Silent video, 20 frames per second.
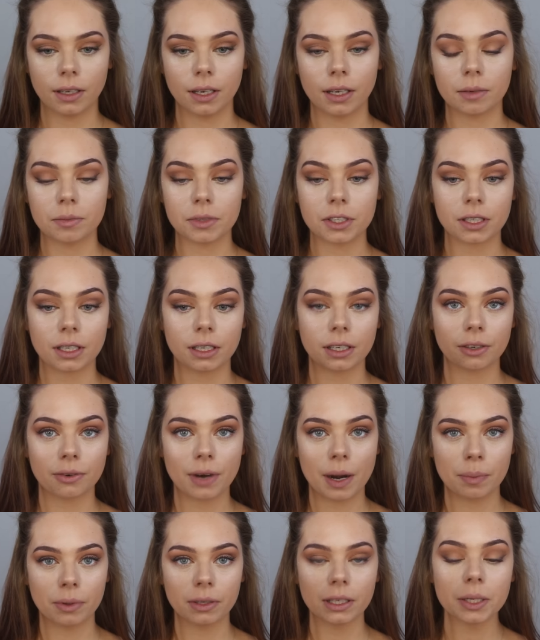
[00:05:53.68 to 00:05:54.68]
And I'm just gonna
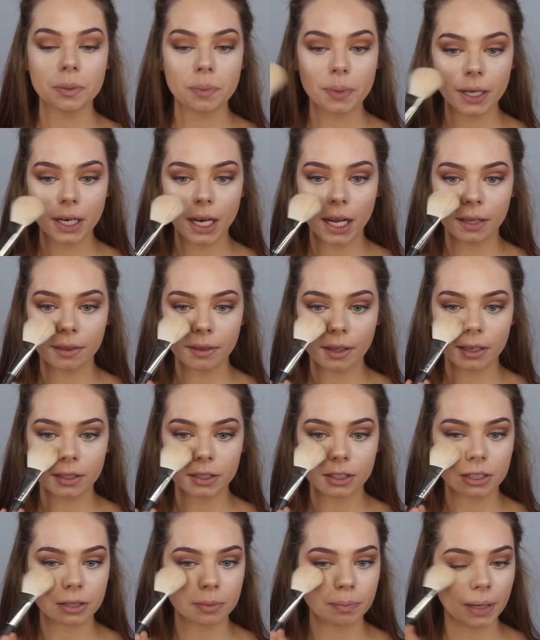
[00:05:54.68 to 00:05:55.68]
grab a little bit and
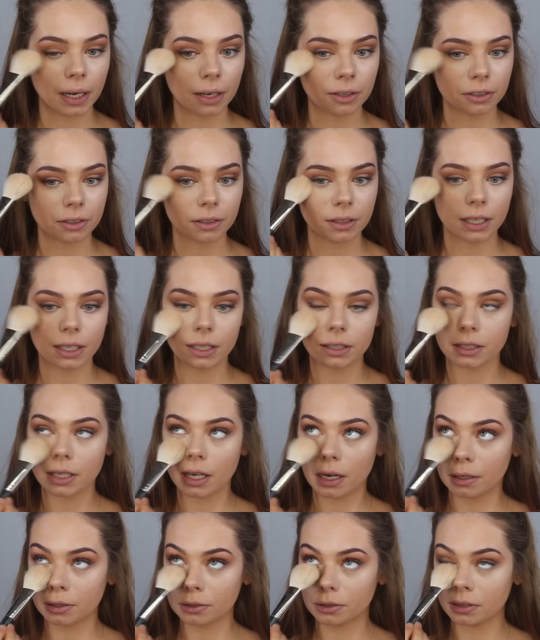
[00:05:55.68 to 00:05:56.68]
then just powder it
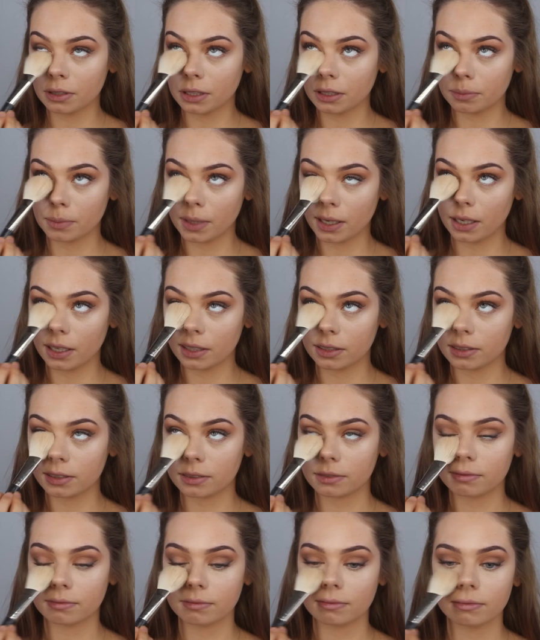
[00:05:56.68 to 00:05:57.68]
underneath my eyes.